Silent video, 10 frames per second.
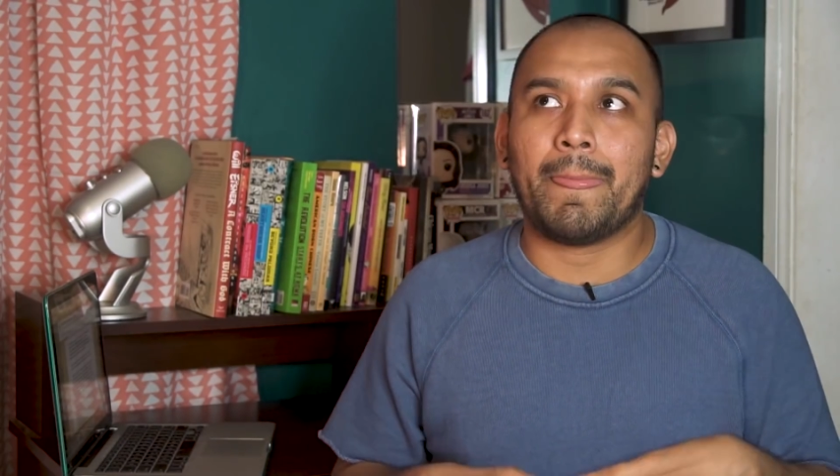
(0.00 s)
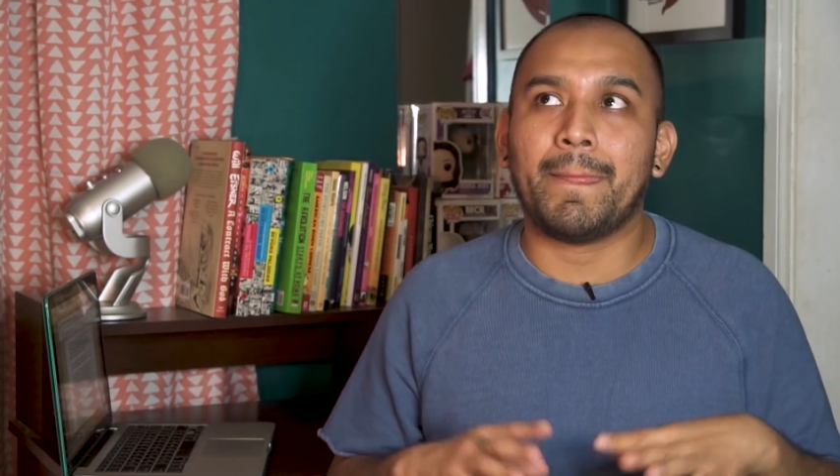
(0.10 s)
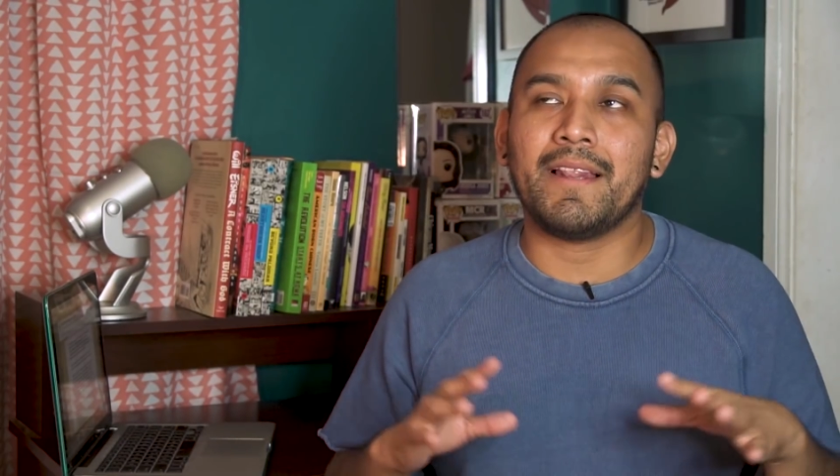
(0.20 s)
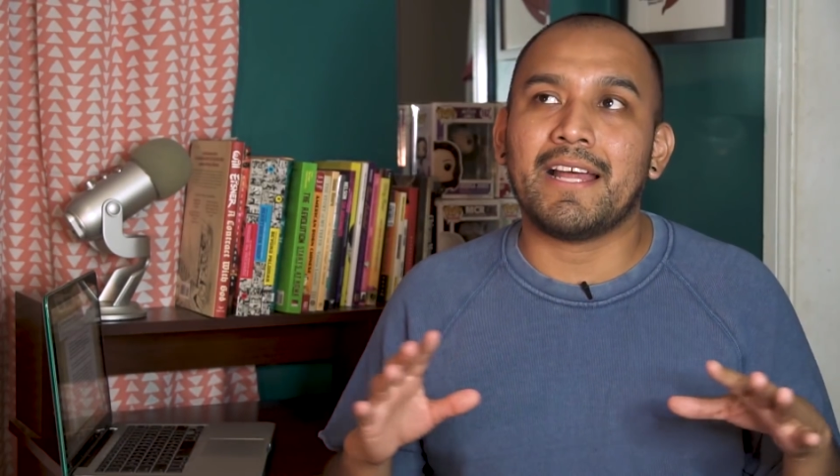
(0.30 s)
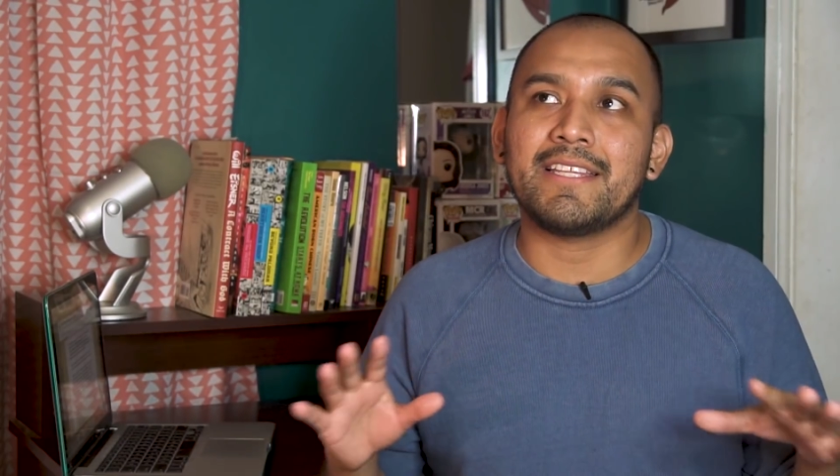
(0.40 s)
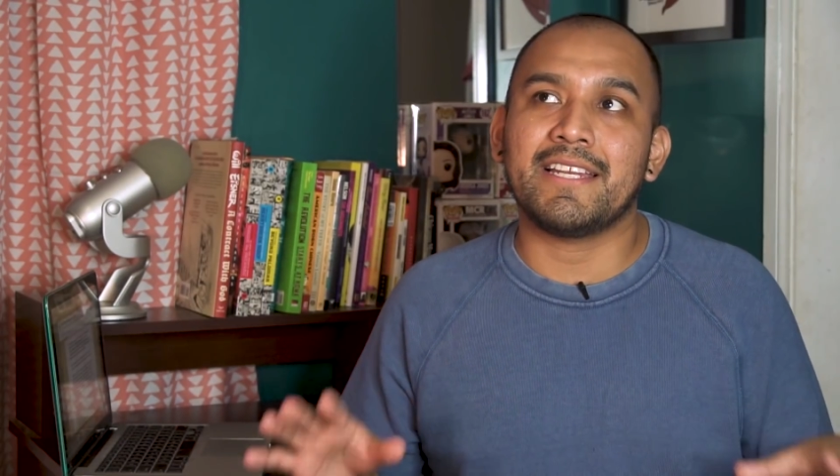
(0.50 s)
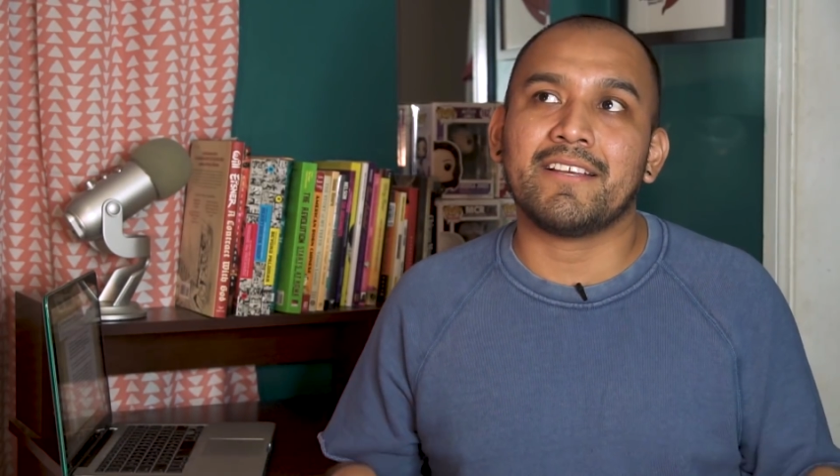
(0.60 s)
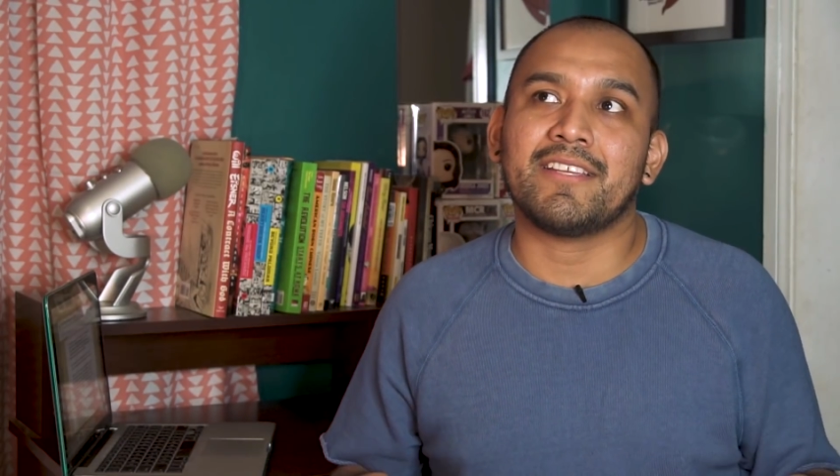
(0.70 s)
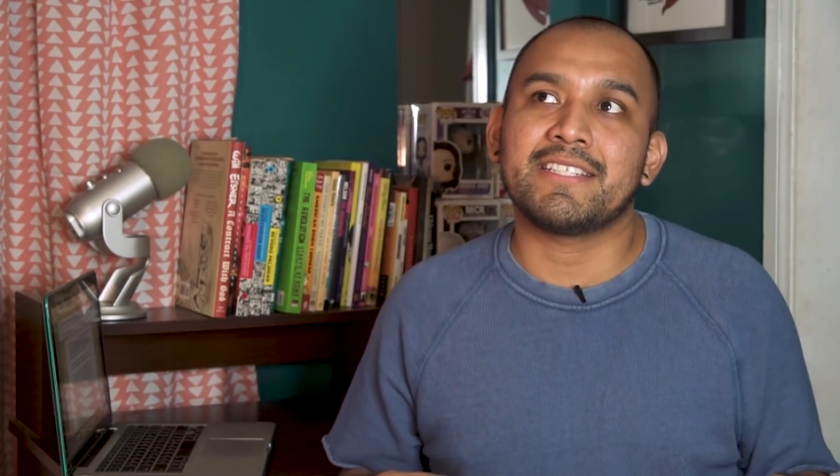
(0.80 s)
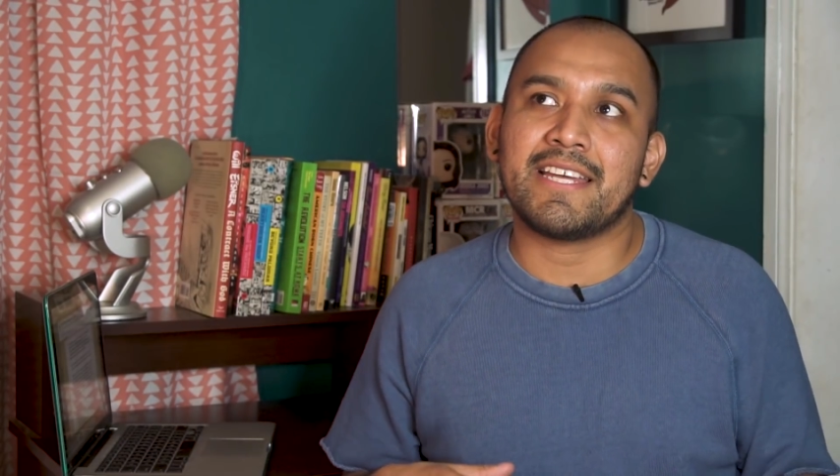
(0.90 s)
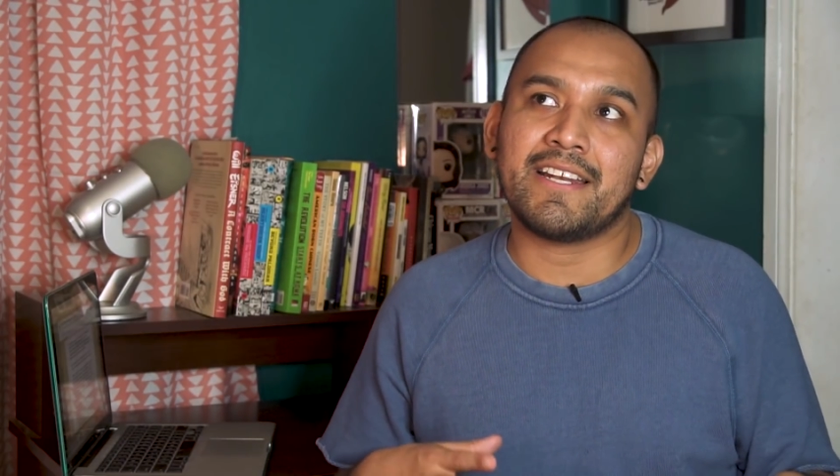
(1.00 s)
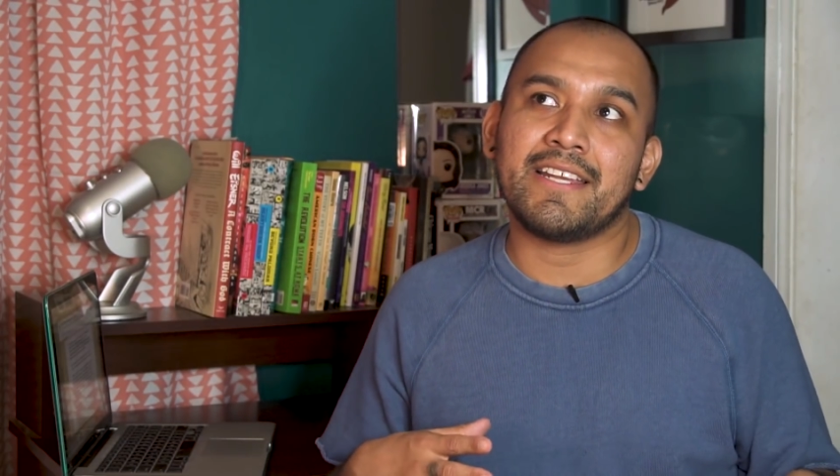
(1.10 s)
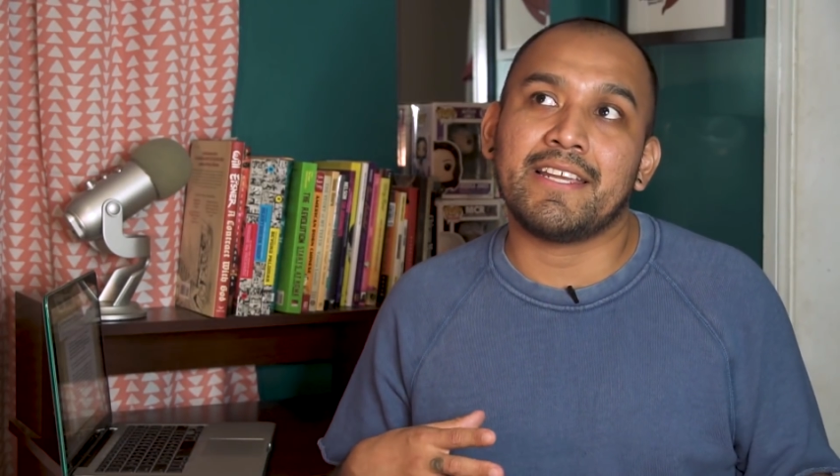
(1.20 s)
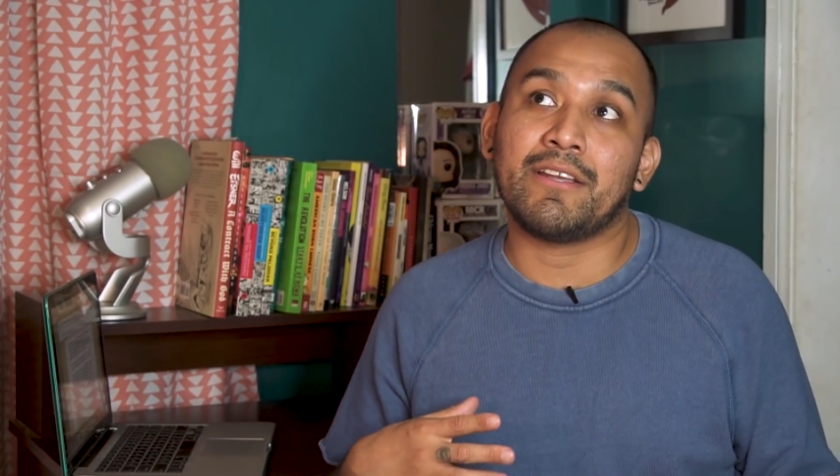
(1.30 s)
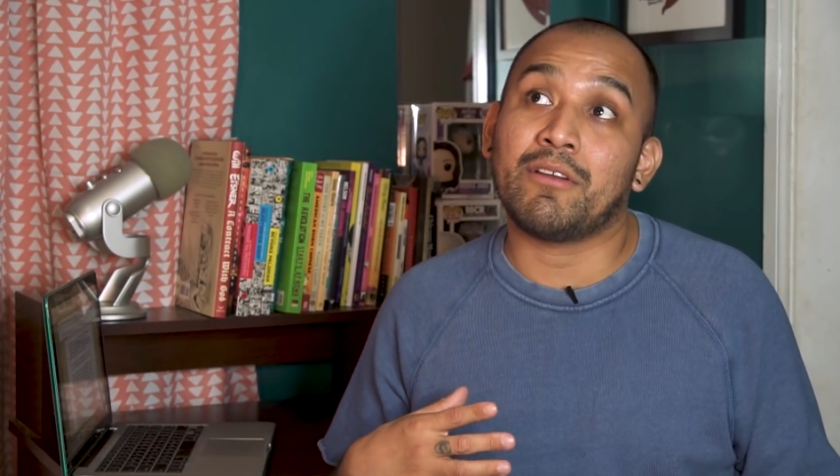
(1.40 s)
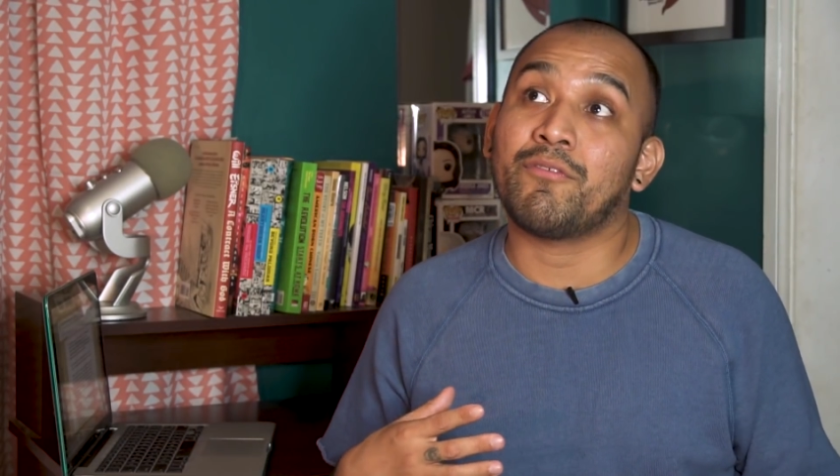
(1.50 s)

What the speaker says: the Latinx identity,